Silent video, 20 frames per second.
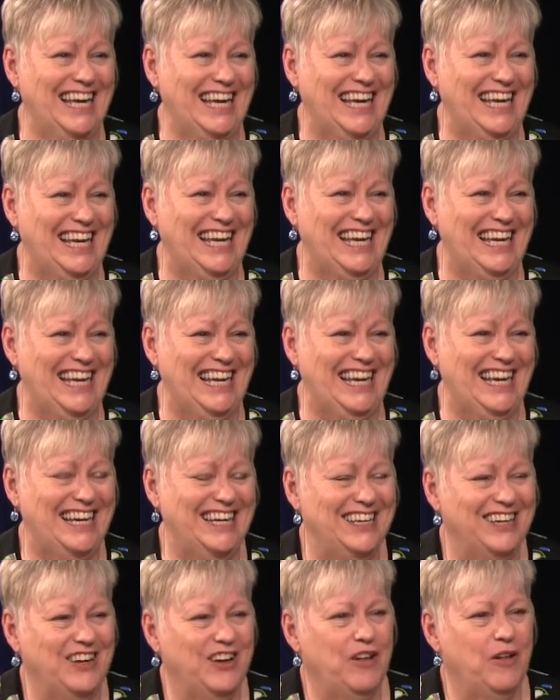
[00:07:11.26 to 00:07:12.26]
Well,
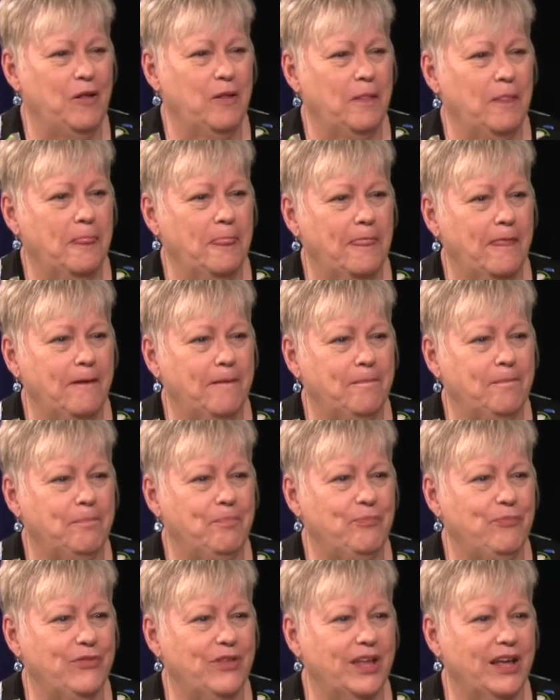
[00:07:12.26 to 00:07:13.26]
and then the nuisance
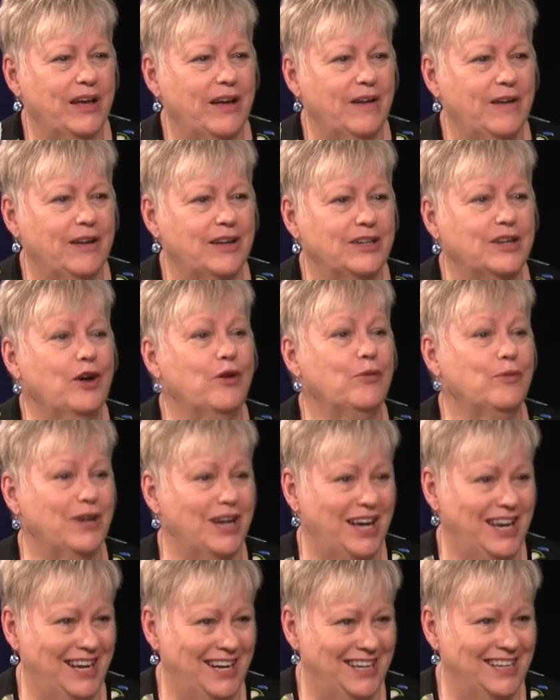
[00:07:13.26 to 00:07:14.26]
if you got to go and dig in
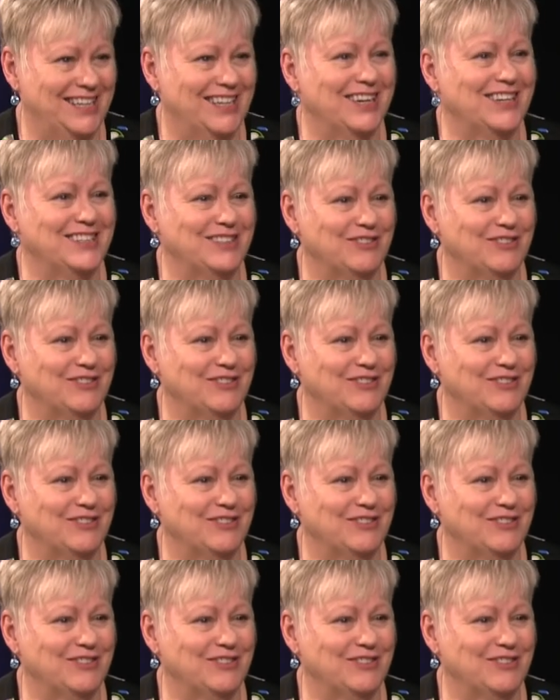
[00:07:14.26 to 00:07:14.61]
the garden again.